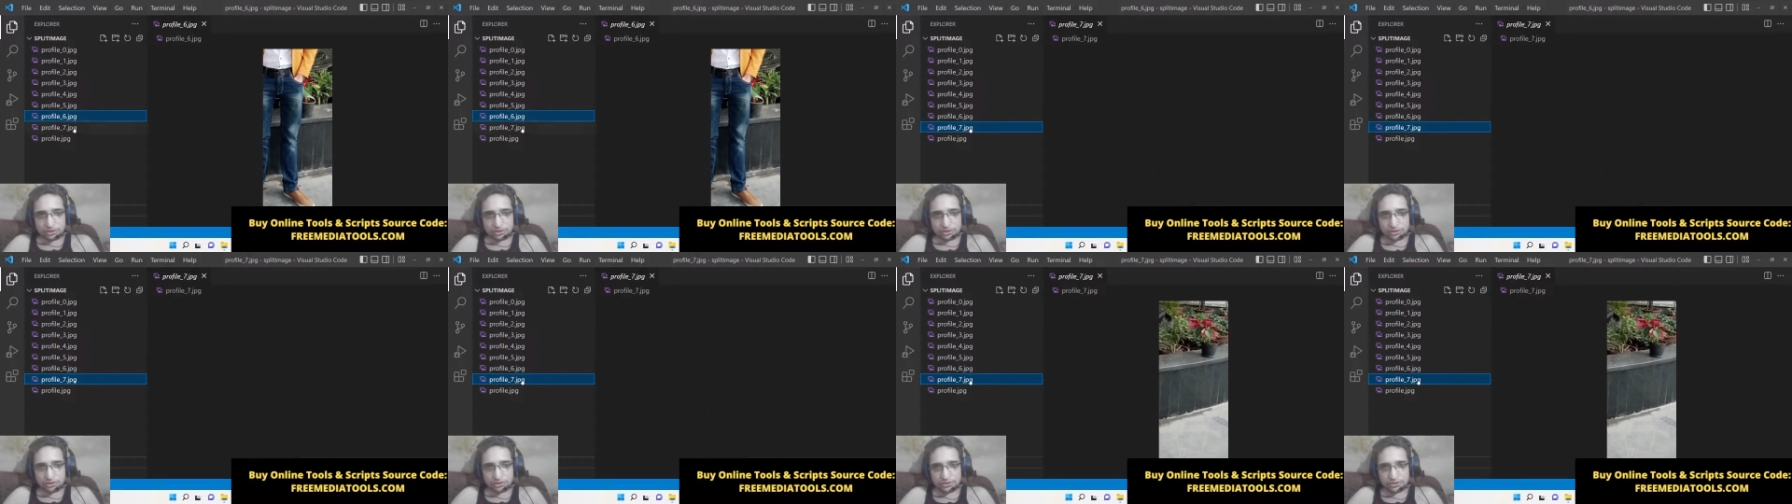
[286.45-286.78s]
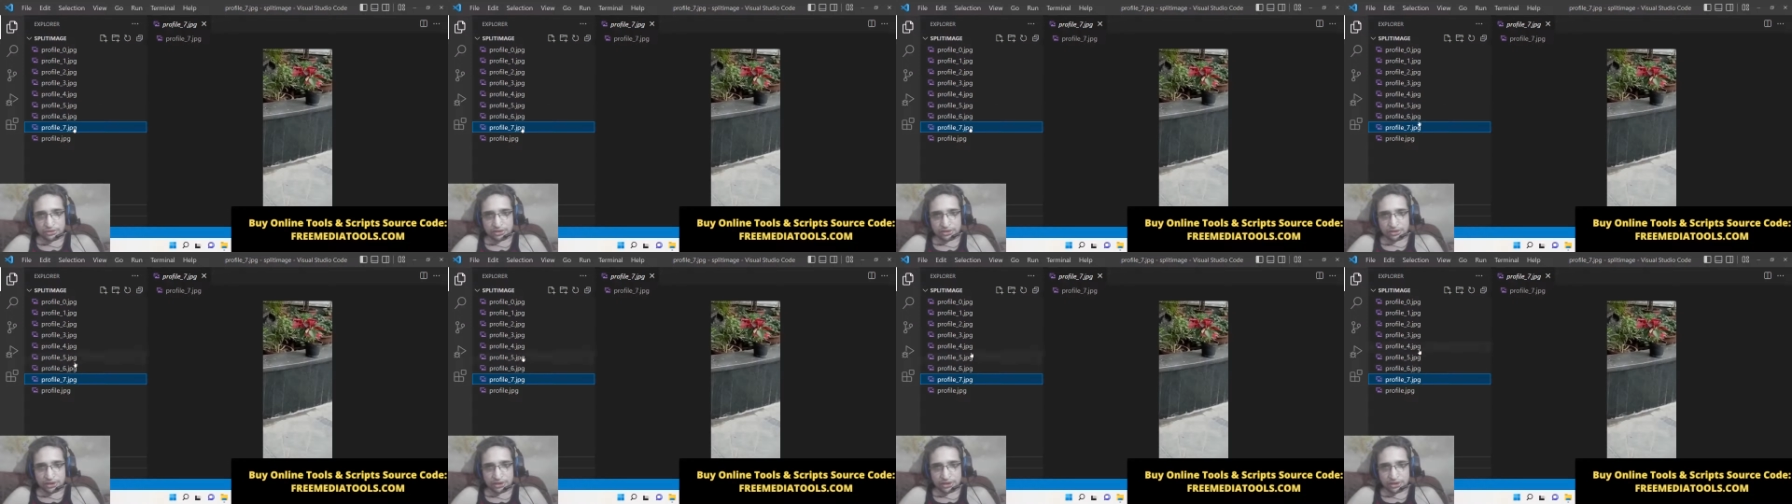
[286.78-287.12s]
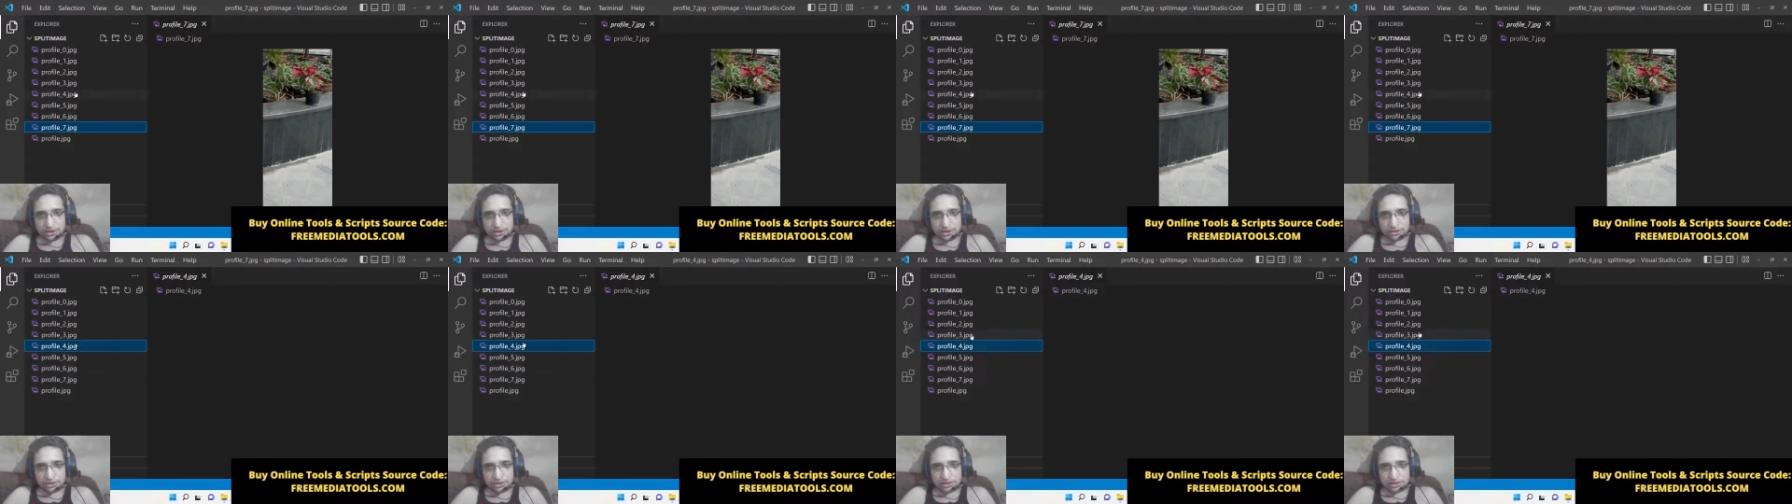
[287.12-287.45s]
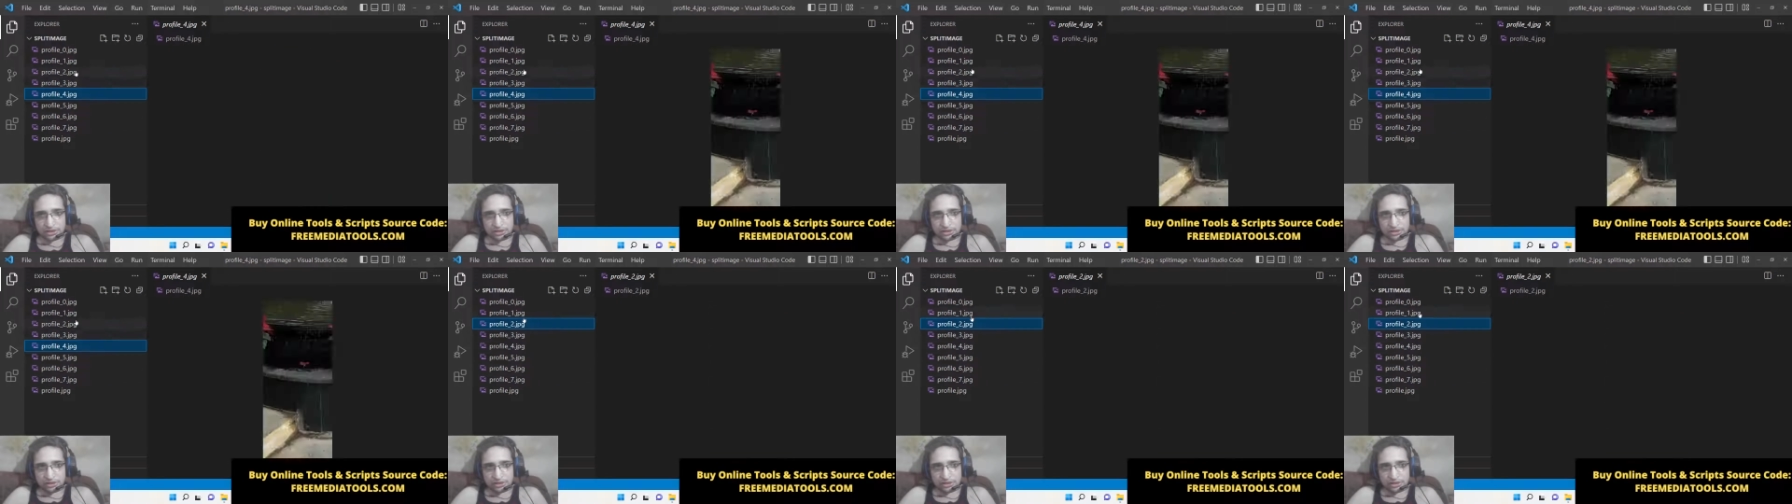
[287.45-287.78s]
You can see that.
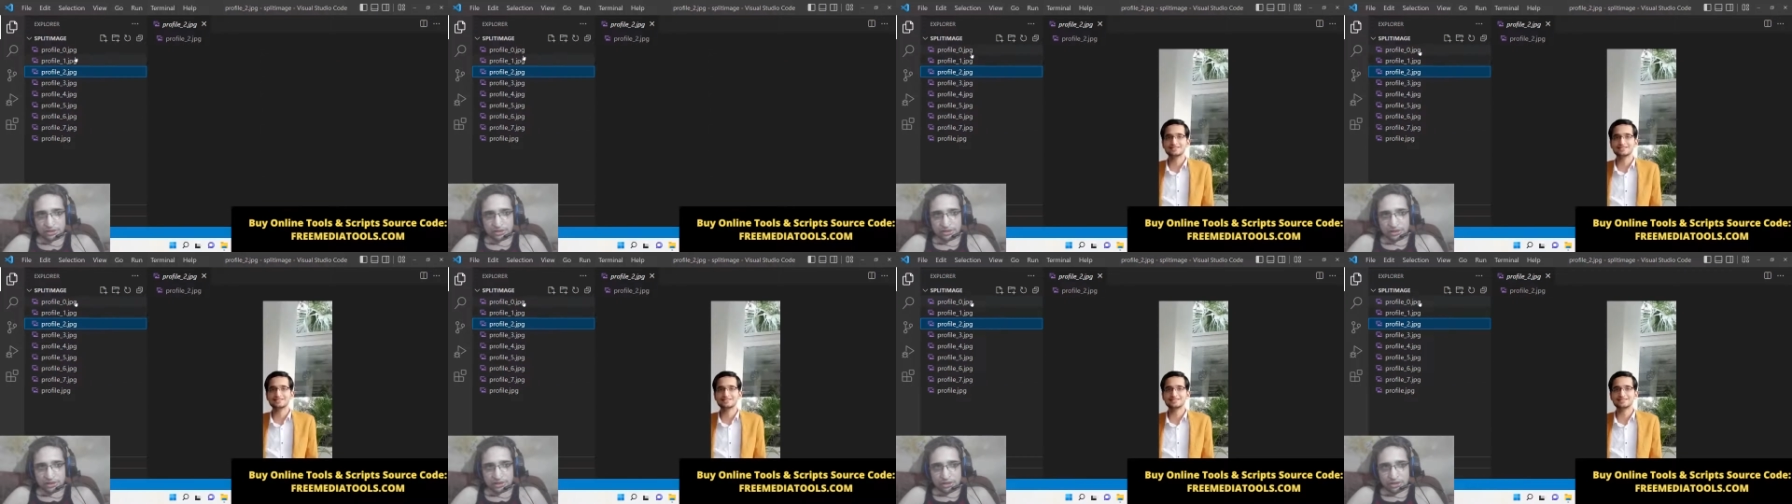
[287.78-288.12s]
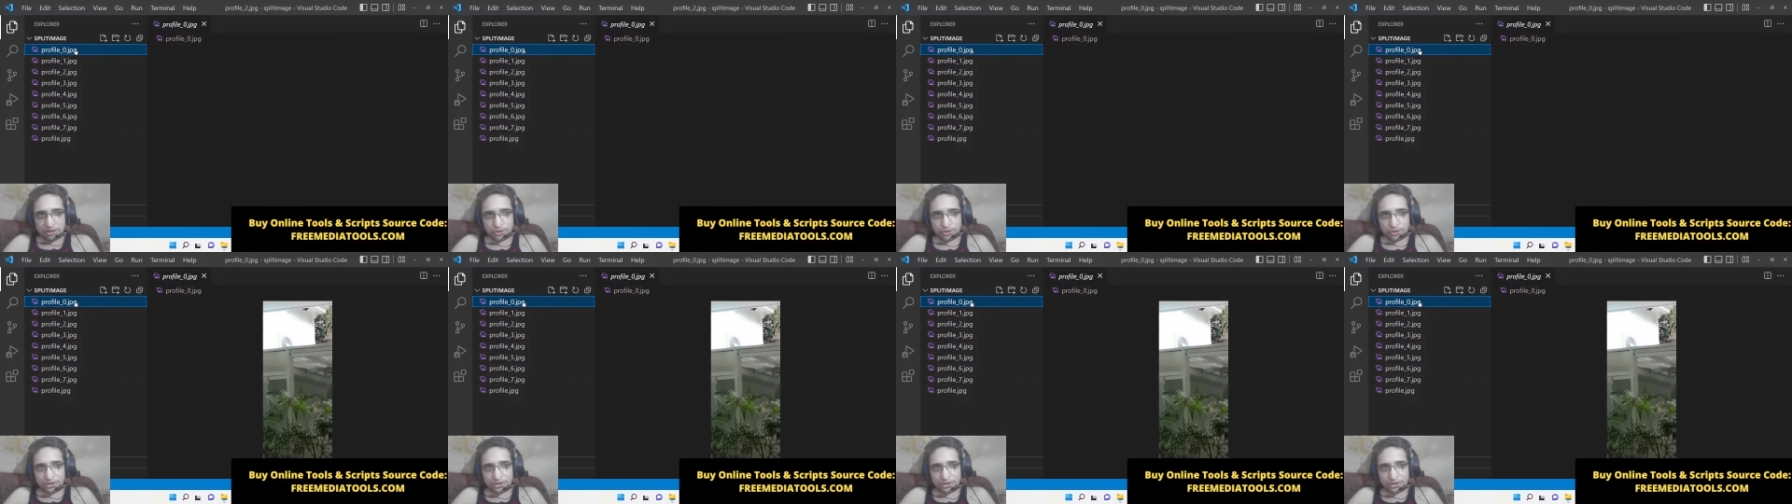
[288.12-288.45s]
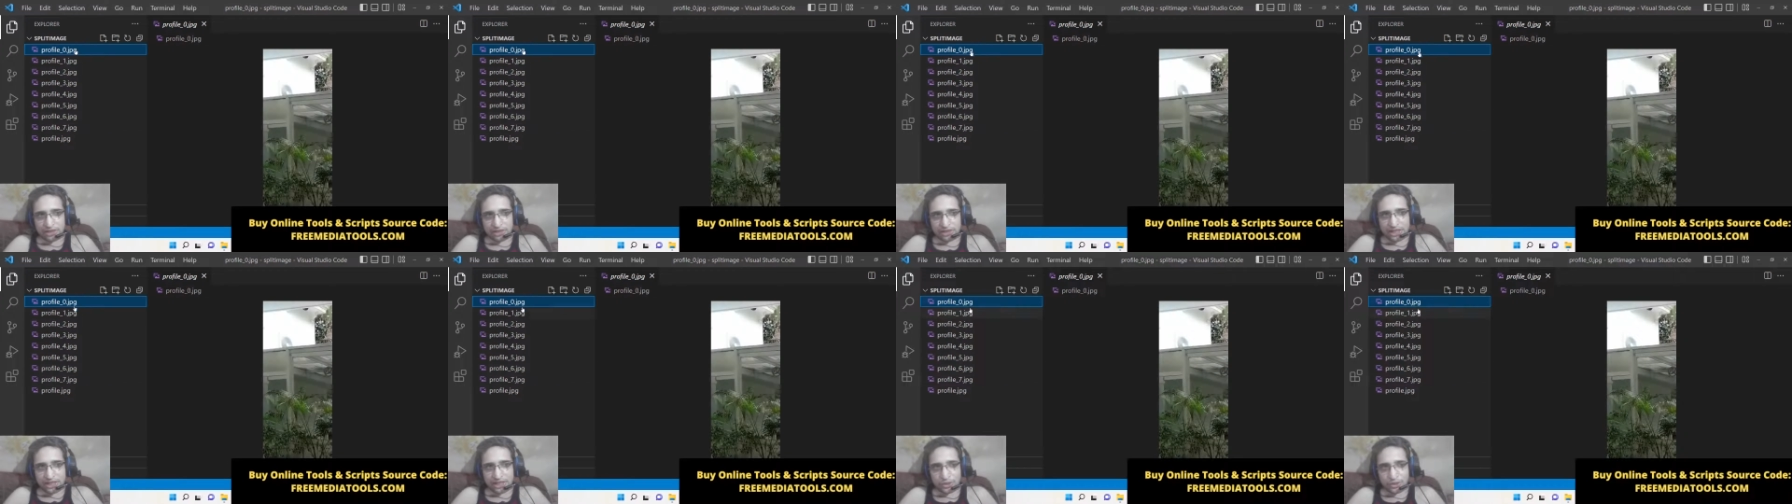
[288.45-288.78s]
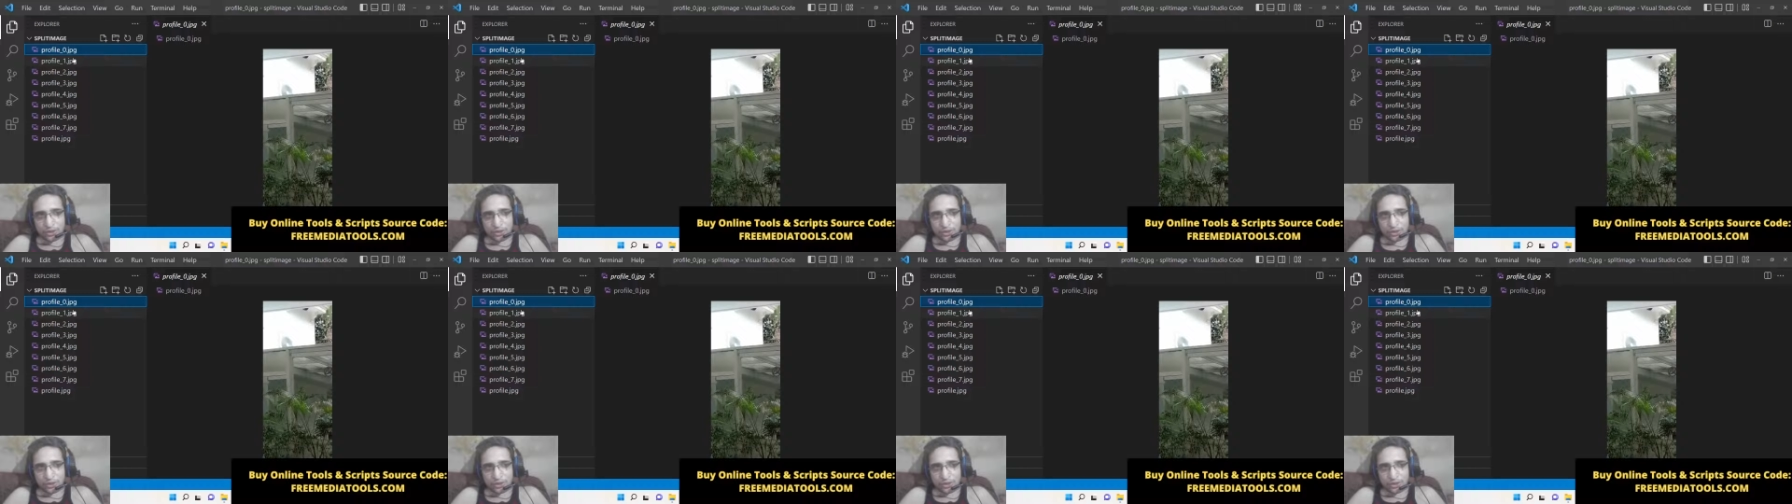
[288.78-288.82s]
You can try